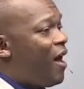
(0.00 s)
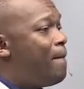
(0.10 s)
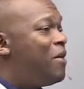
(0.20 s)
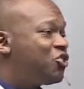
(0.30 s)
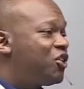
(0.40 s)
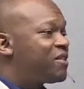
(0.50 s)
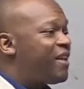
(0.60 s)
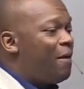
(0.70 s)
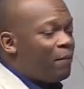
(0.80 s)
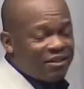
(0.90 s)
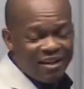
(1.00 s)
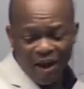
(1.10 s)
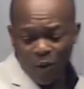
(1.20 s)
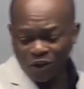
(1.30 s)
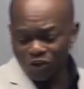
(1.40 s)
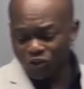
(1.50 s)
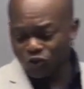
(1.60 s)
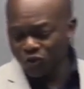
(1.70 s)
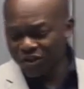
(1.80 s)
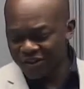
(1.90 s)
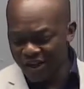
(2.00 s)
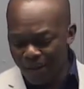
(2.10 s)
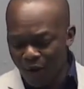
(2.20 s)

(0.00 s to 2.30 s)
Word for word: a mission statement, and I want to just do this in a